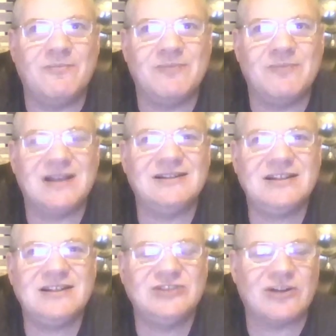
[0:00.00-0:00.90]
big
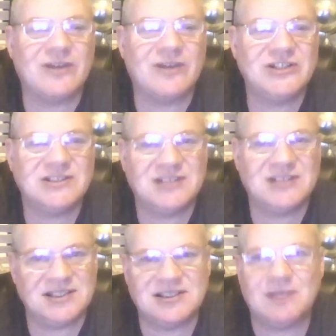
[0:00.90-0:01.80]
lead generation
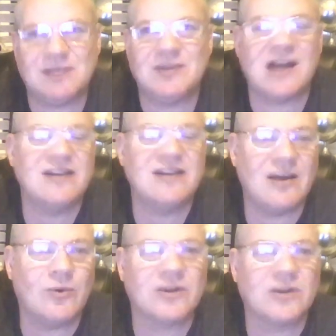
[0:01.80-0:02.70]
system, I'm not
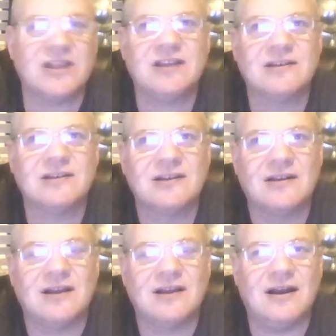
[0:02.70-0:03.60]
networking.
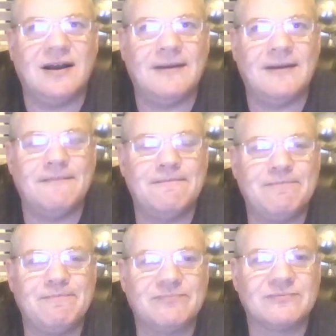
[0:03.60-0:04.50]
Um,
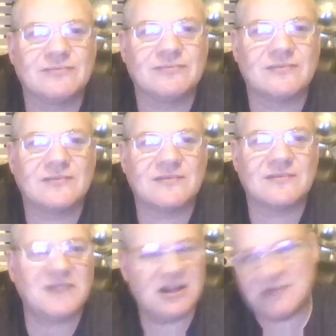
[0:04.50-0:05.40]

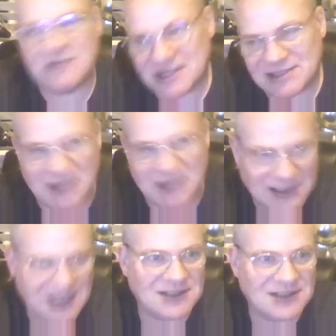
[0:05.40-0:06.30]
I guess that makes
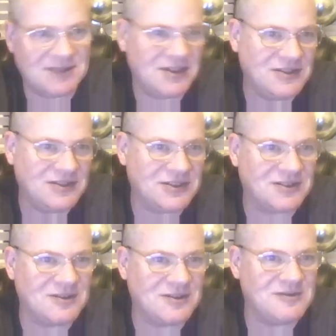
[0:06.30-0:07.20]
sense. I mean,
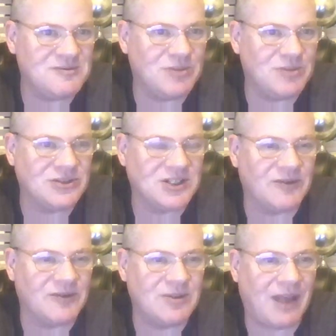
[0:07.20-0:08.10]
you put
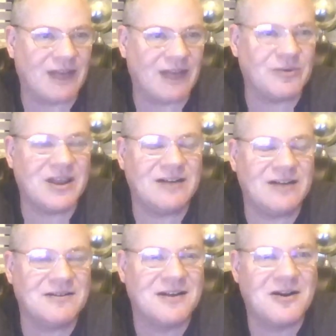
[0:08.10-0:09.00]
yourself in the pathway and
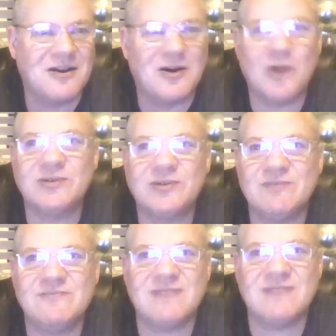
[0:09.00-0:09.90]
hope to
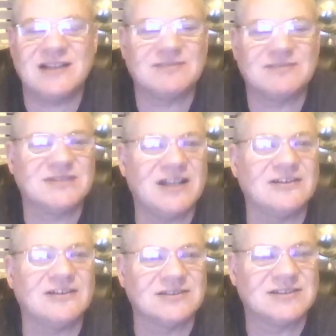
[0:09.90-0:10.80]
make some
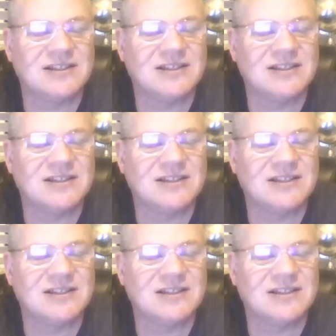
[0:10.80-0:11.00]
sales.